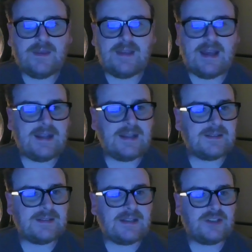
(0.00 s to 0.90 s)
That
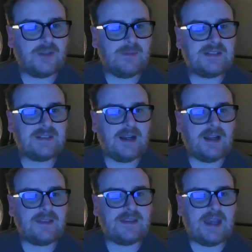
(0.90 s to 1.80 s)
is, it should be
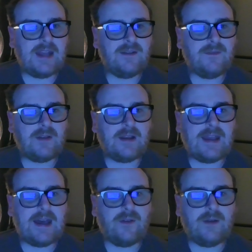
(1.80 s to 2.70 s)
sung at the end of a
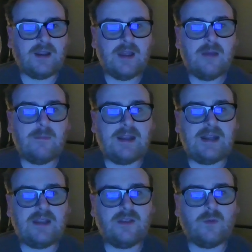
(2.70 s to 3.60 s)
gathering,
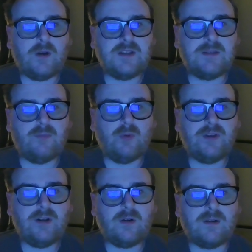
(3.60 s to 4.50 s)
beginning in the words,
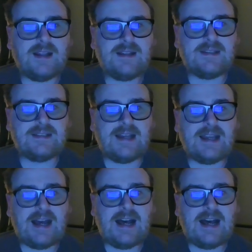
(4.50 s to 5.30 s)
Bruder, reicht die